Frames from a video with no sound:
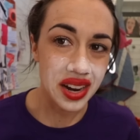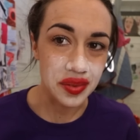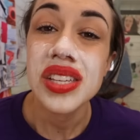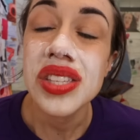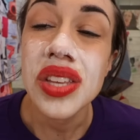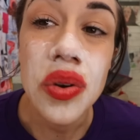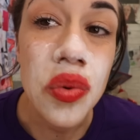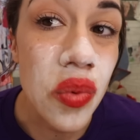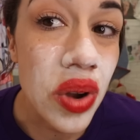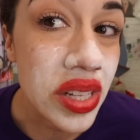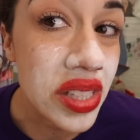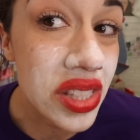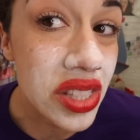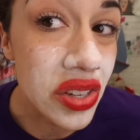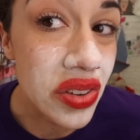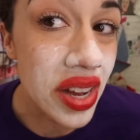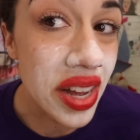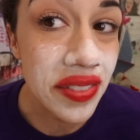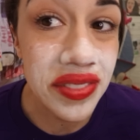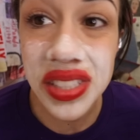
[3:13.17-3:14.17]
So once
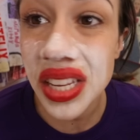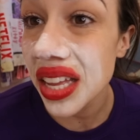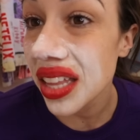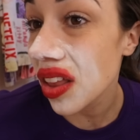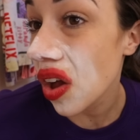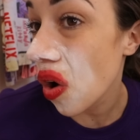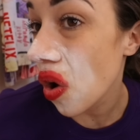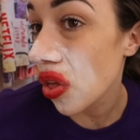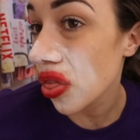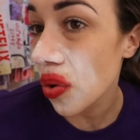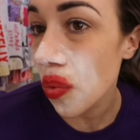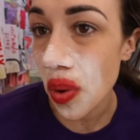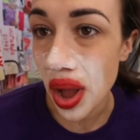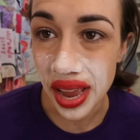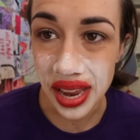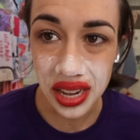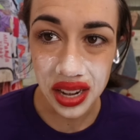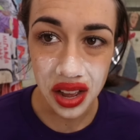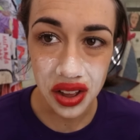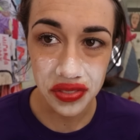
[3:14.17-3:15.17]
you have done all the
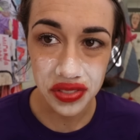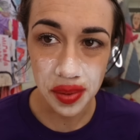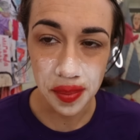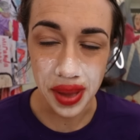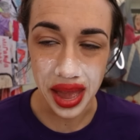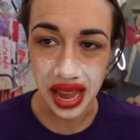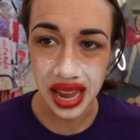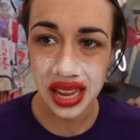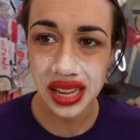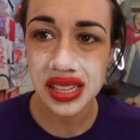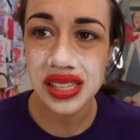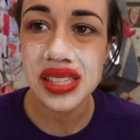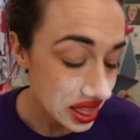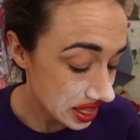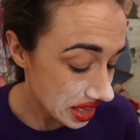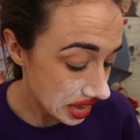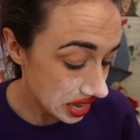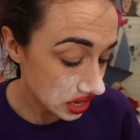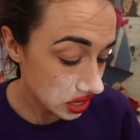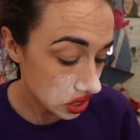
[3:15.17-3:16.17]
white of the makes,
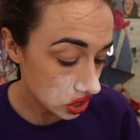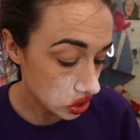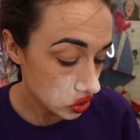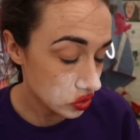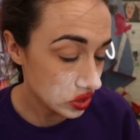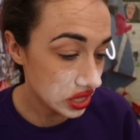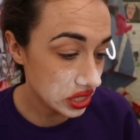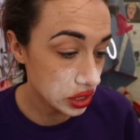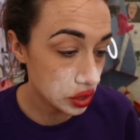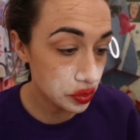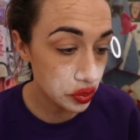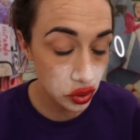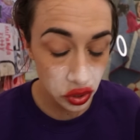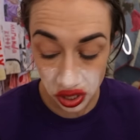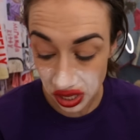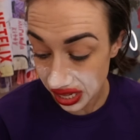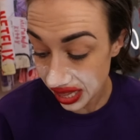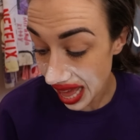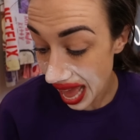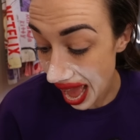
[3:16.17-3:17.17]
then you need to
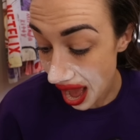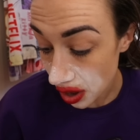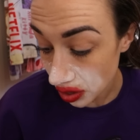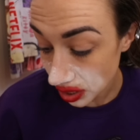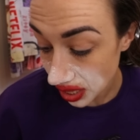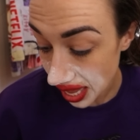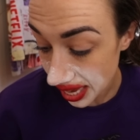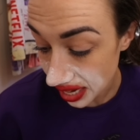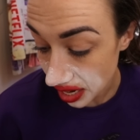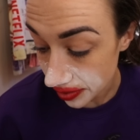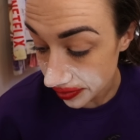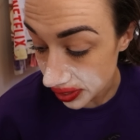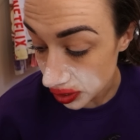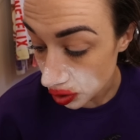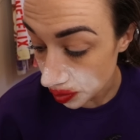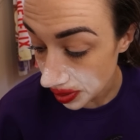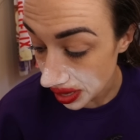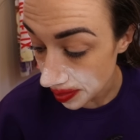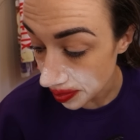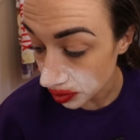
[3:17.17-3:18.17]
put the outline of it
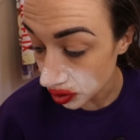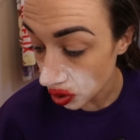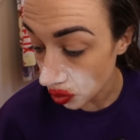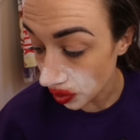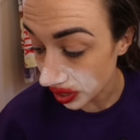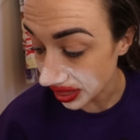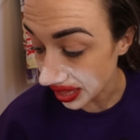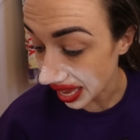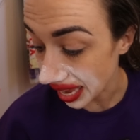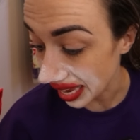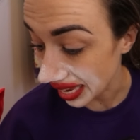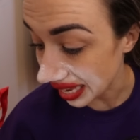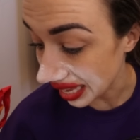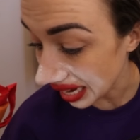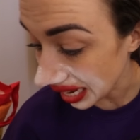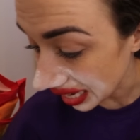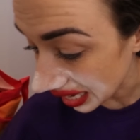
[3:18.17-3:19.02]
so people know what the heck it